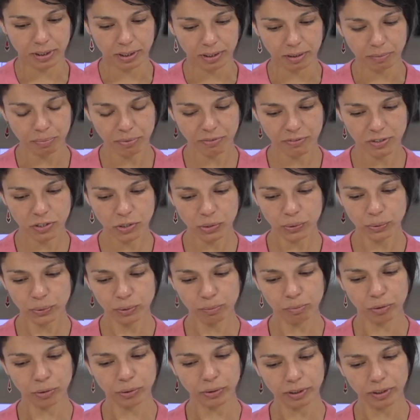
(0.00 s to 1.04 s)
and Professor
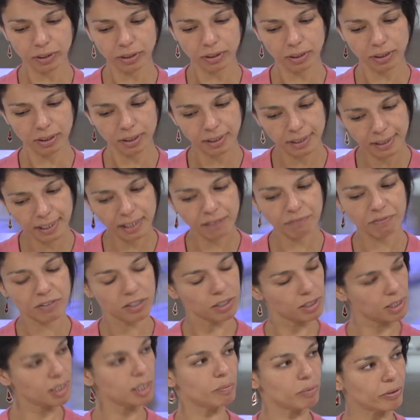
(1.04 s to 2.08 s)
Uhlenbrook,
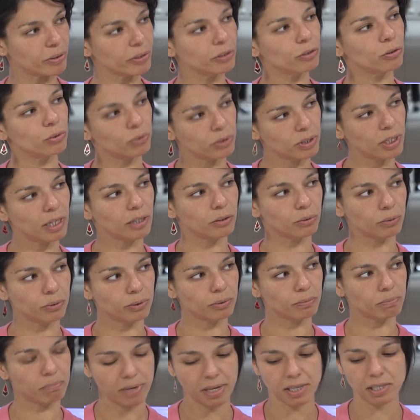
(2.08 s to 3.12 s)
delving deeper into
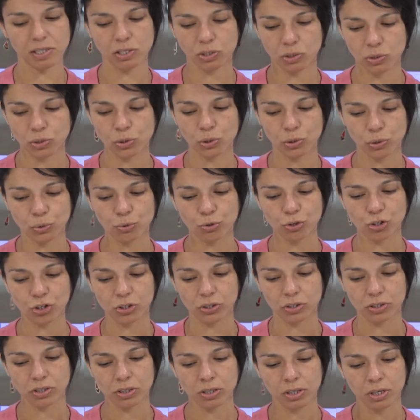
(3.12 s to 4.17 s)
nature-based
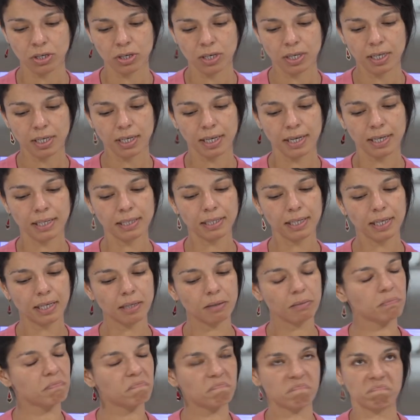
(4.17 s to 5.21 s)
solutions, can
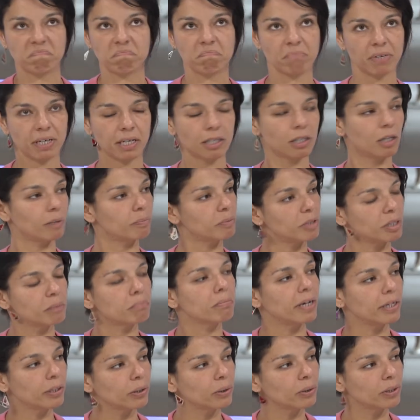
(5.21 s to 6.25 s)
they be adopted
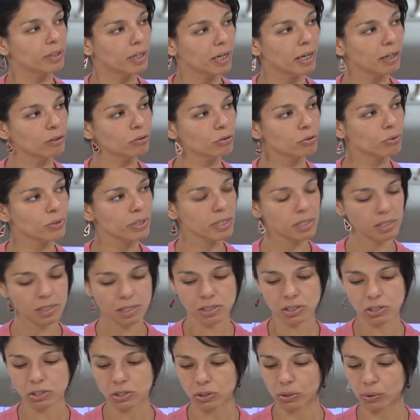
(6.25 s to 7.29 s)
by all
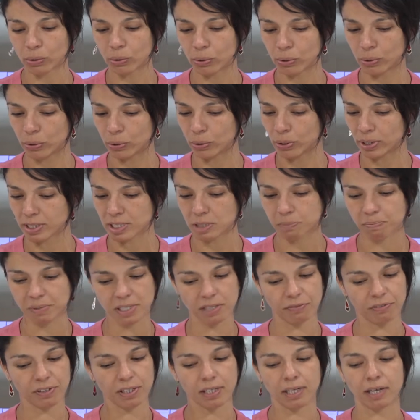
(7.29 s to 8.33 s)
countries, or a
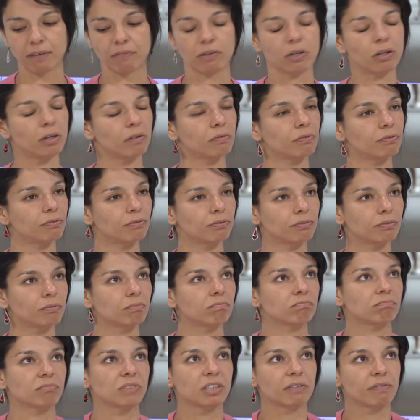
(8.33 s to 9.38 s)
specific level of
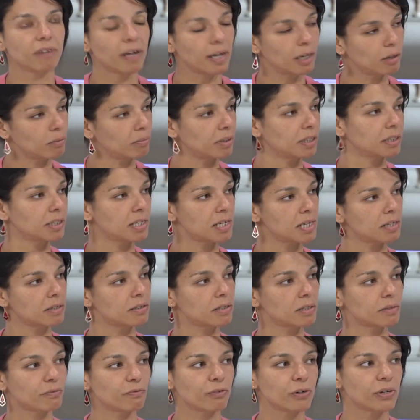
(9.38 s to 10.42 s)
development,
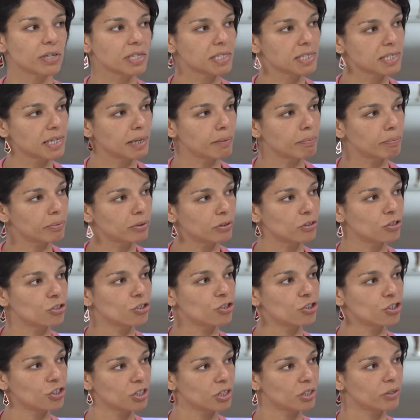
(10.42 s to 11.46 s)
as for example
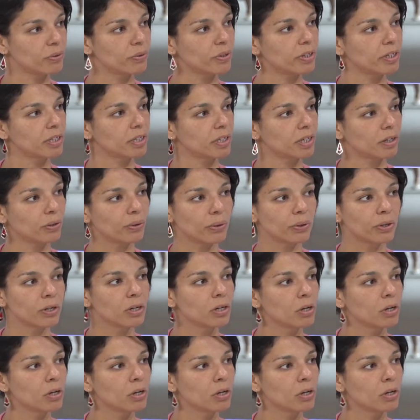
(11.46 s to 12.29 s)
engineering or